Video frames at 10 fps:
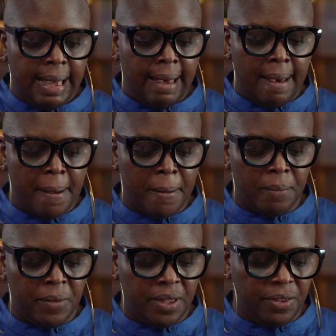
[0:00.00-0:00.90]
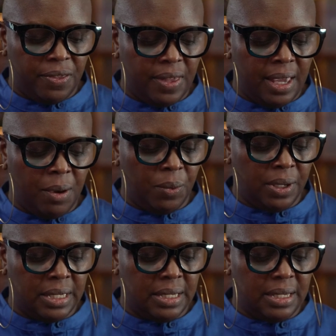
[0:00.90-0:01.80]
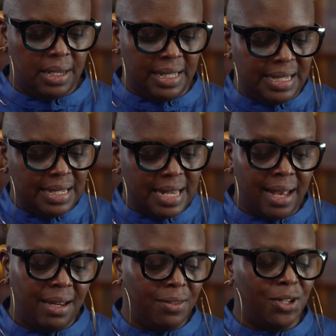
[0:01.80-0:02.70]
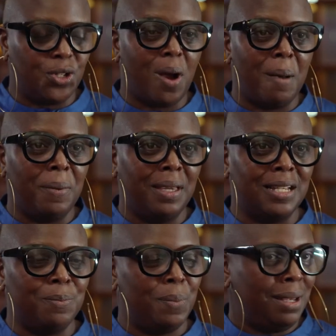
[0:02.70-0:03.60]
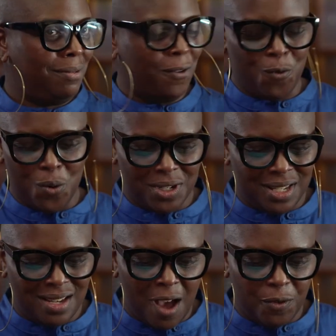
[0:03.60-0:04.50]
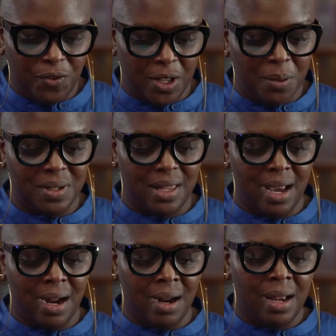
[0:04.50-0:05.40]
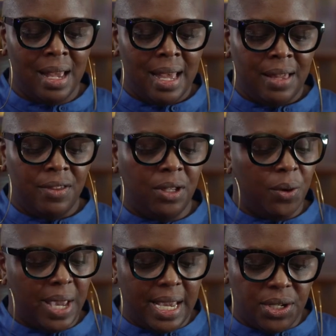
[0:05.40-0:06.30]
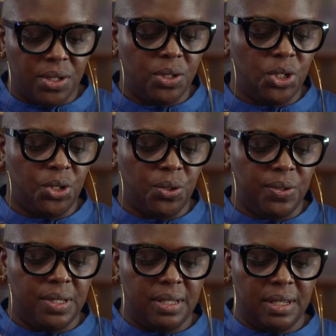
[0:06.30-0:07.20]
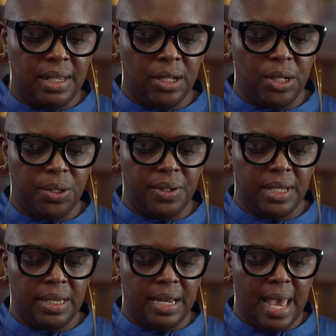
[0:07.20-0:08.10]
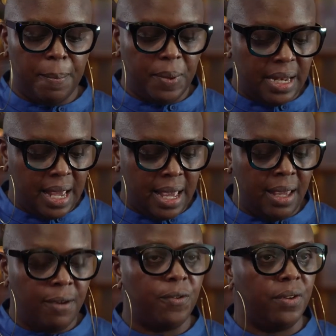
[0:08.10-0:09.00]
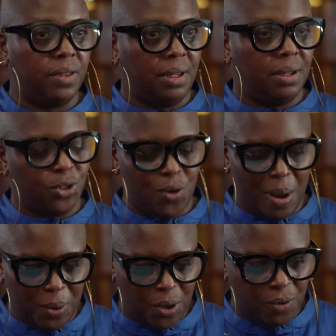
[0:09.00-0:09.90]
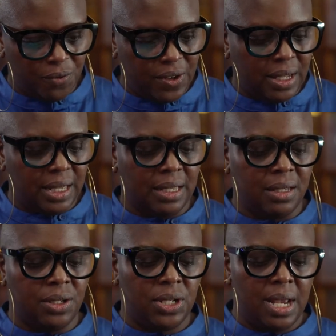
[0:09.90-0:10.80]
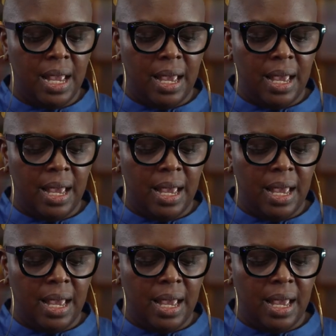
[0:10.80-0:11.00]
Um, it was, it's set in the tropics, but of course not filmed there. The location shoots included Épinay for the tropical village.